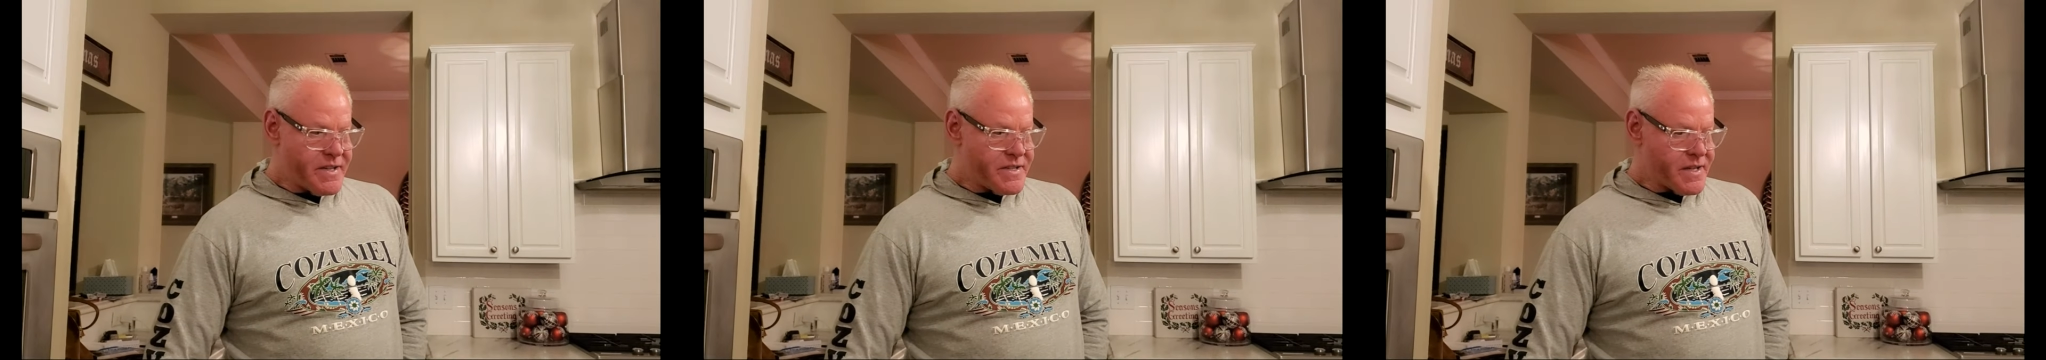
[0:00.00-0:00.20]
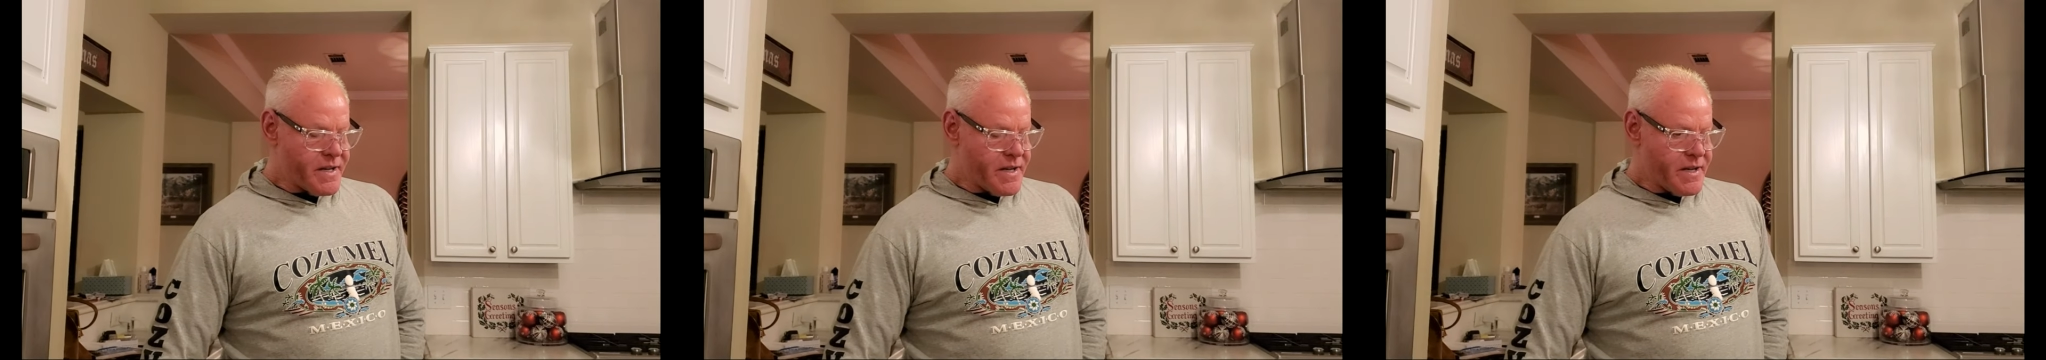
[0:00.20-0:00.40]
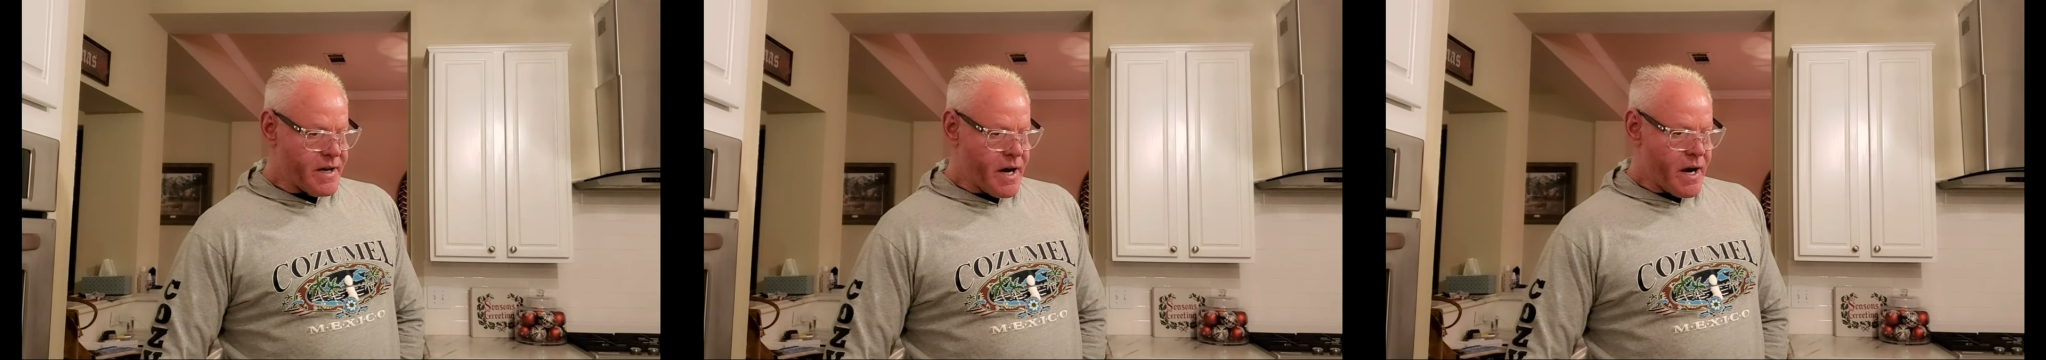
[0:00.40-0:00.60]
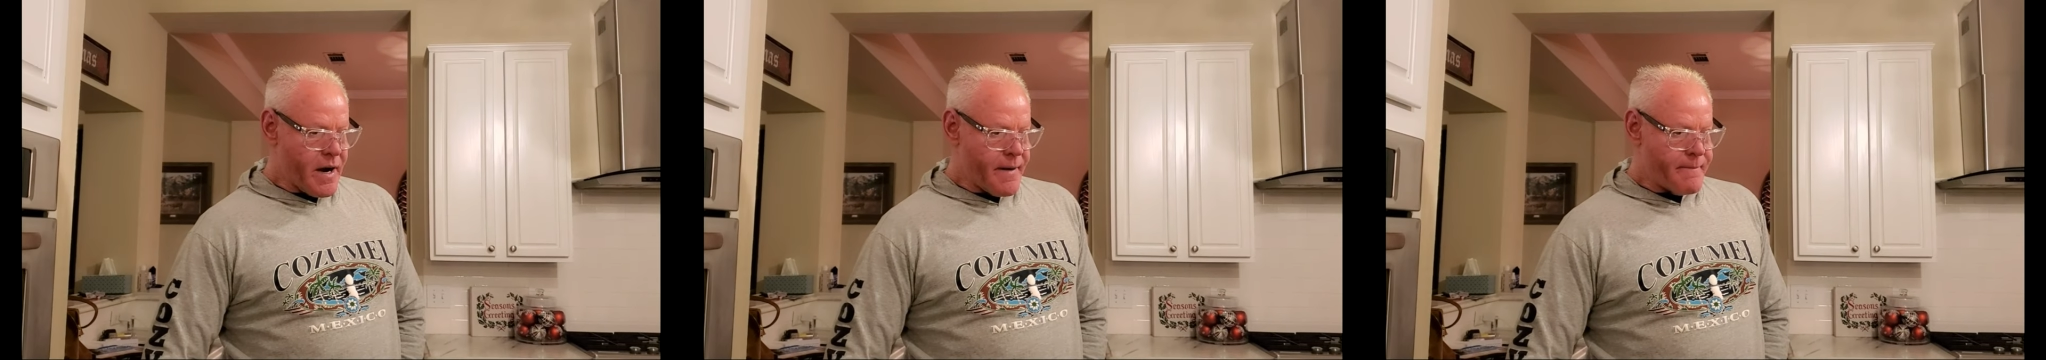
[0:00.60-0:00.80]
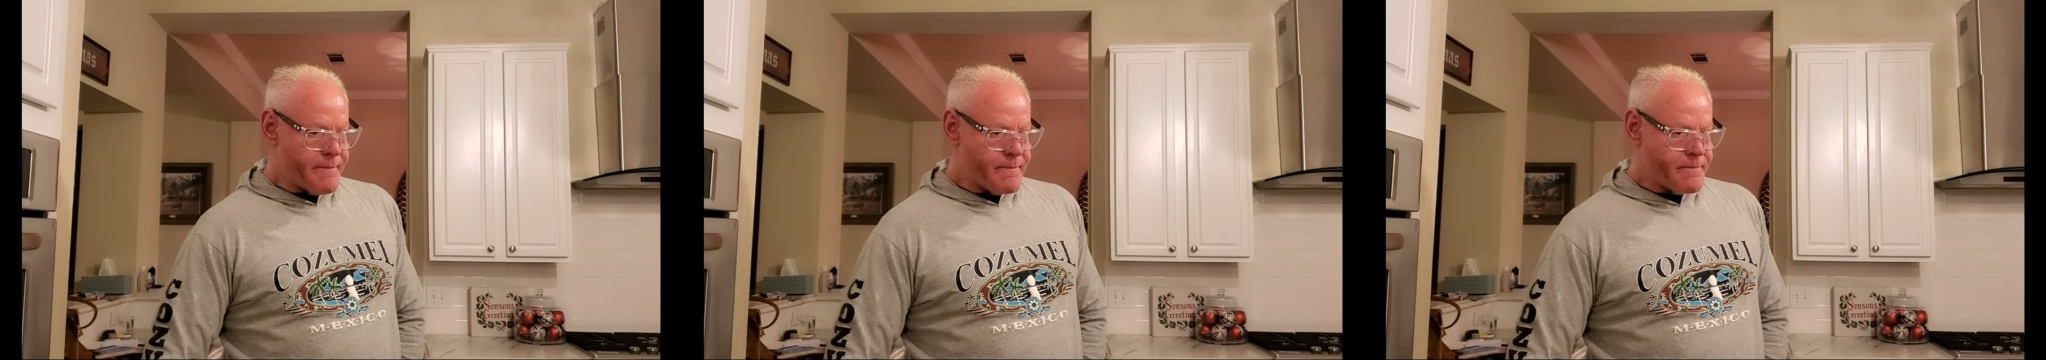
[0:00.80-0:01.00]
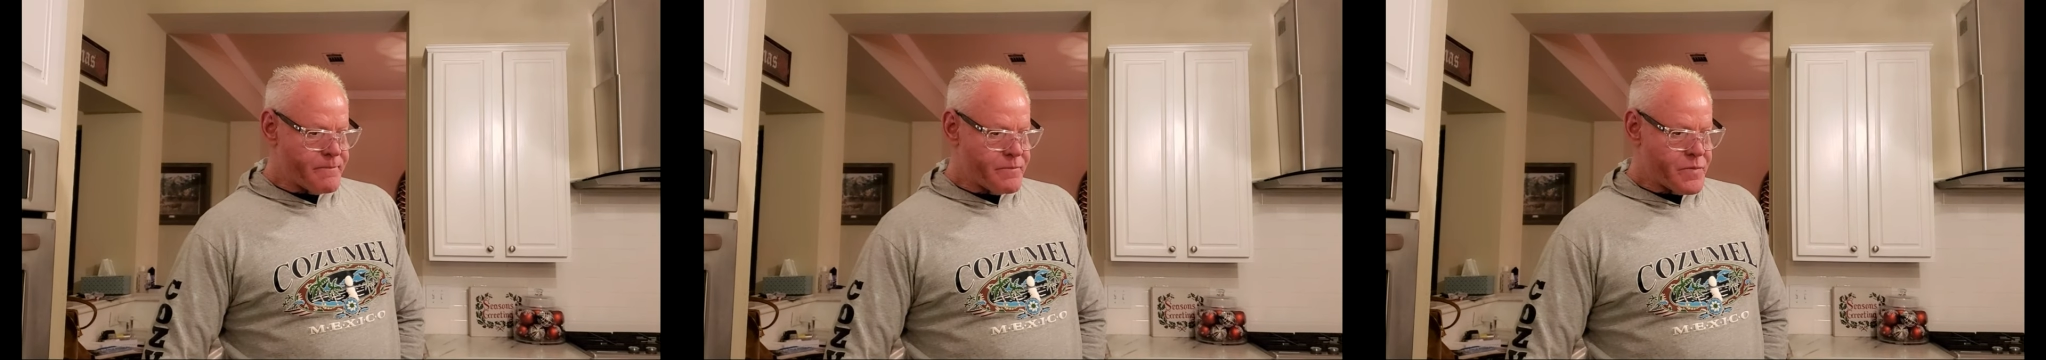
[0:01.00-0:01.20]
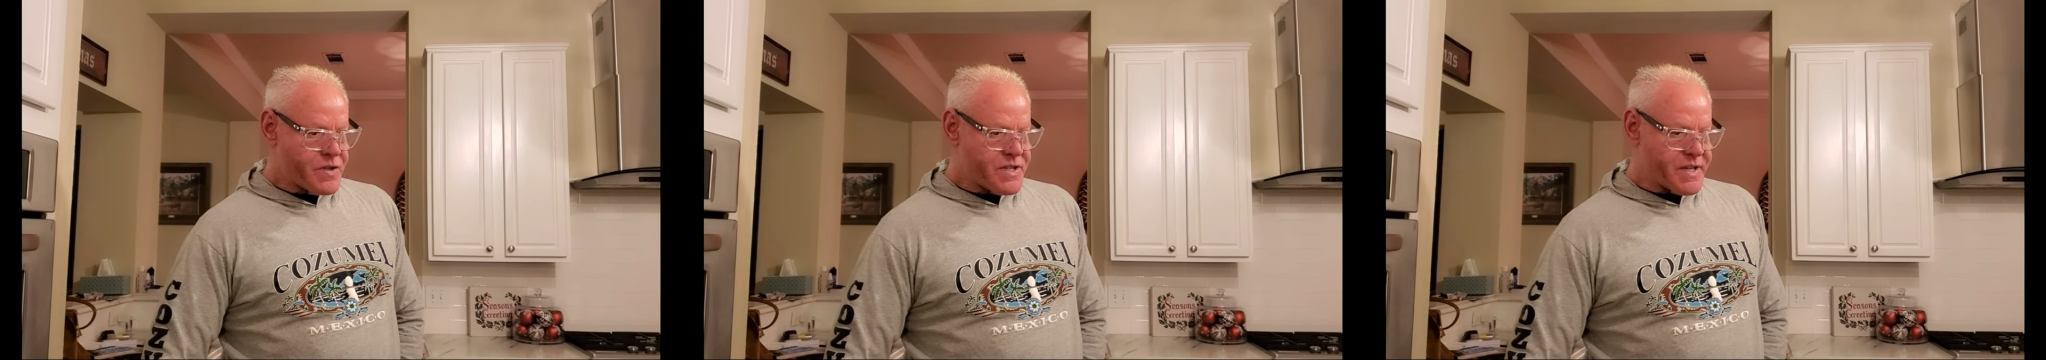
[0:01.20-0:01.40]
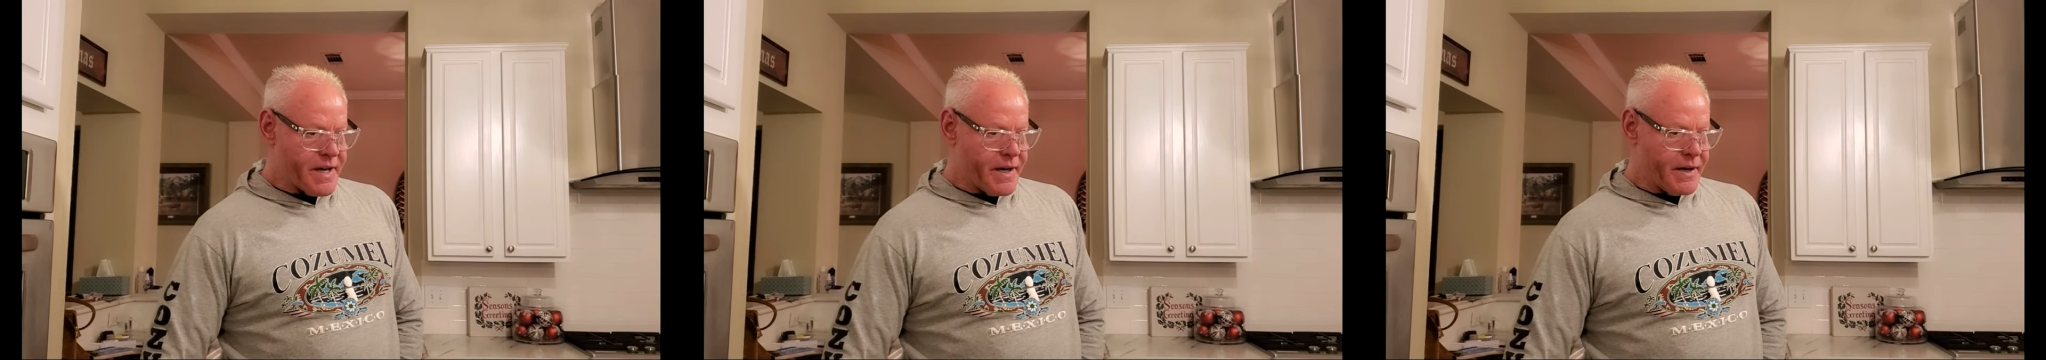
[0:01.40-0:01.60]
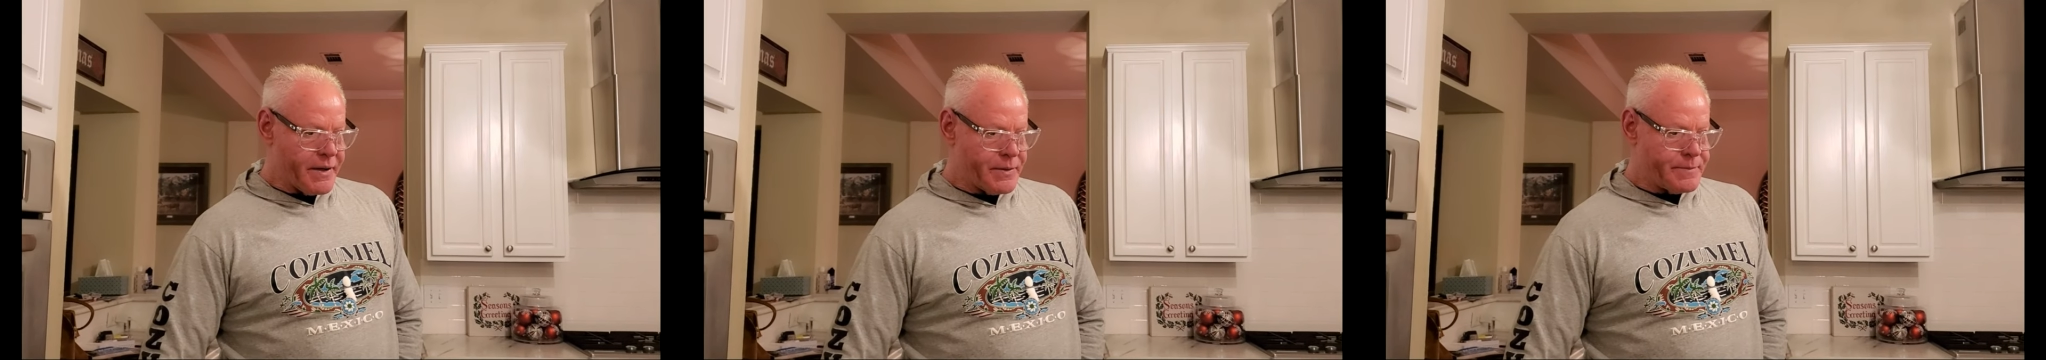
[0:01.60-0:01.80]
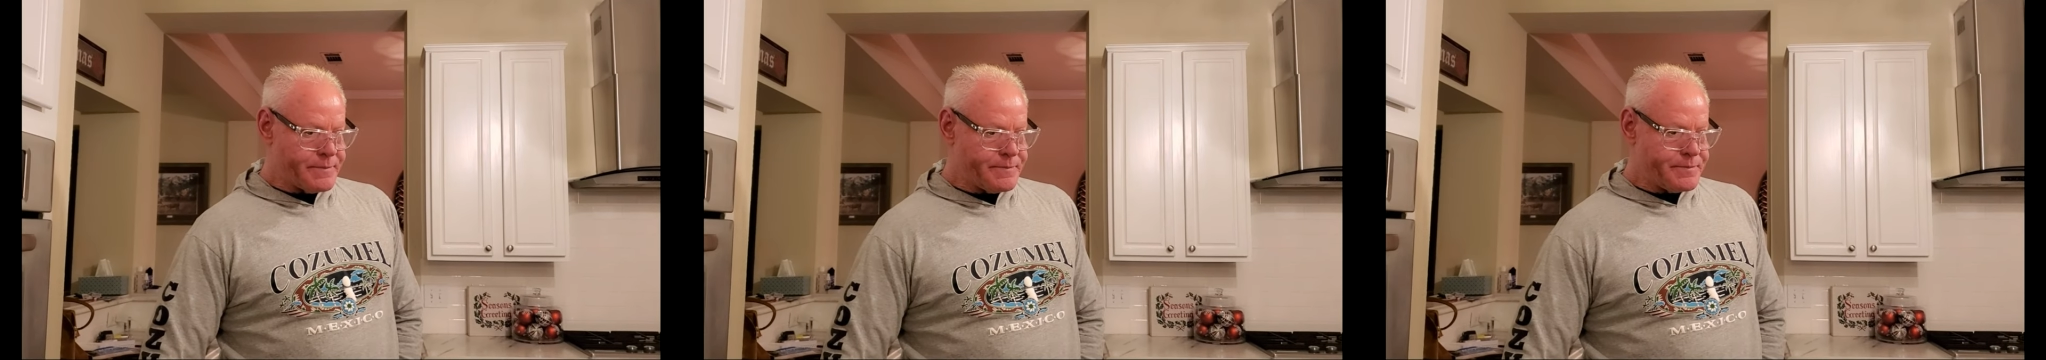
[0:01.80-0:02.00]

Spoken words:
And so,